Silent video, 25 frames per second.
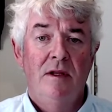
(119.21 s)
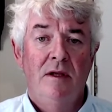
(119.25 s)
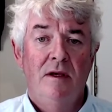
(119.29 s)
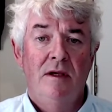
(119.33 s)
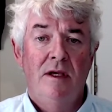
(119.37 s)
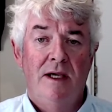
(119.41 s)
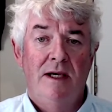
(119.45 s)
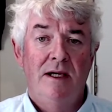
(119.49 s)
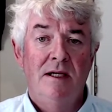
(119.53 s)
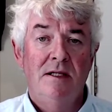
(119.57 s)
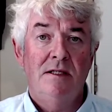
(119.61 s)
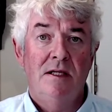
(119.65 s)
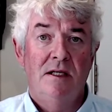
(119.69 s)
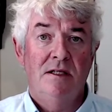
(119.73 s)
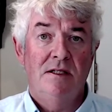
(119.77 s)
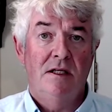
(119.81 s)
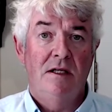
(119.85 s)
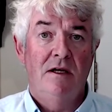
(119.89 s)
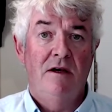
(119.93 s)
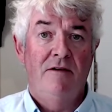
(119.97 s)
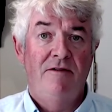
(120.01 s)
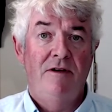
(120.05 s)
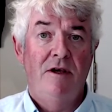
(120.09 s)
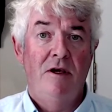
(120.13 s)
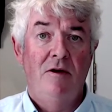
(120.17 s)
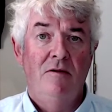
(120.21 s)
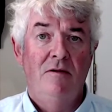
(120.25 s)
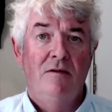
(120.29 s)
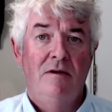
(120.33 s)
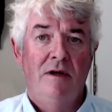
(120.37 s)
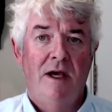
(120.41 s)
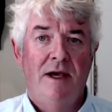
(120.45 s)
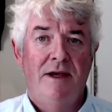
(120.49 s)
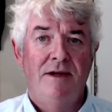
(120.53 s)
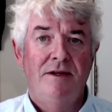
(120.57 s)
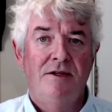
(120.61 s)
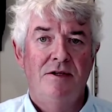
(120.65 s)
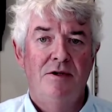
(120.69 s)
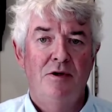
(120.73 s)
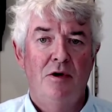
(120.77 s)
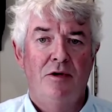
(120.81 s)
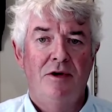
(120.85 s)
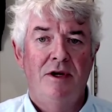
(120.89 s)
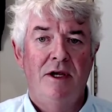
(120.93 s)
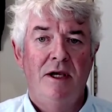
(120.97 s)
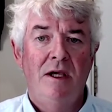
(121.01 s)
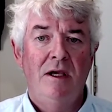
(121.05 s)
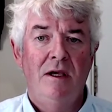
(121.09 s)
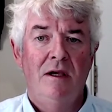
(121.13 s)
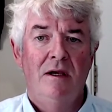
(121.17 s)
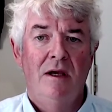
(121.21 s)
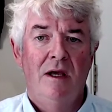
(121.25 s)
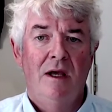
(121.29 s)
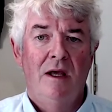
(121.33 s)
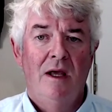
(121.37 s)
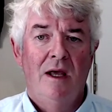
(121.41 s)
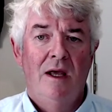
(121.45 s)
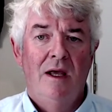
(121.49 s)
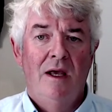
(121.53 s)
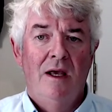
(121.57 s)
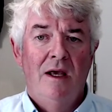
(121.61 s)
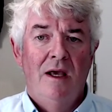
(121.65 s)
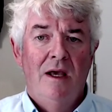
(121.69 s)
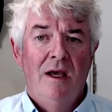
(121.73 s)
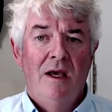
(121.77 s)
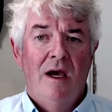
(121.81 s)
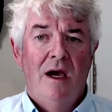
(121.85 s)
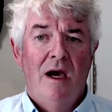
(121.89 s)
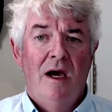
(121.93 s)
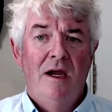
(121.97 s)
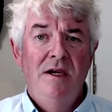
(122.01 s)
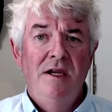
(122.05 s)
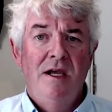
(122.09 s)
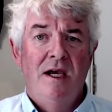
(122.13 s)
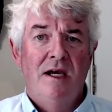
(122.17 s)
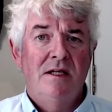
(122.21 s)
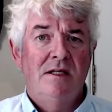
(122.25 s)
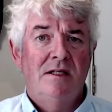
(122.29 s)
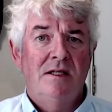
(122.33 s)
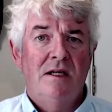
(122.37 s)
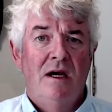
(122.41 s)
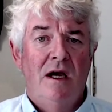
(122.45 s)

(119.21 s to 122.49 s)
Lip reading: Yes, I see a few heads nodding. And yet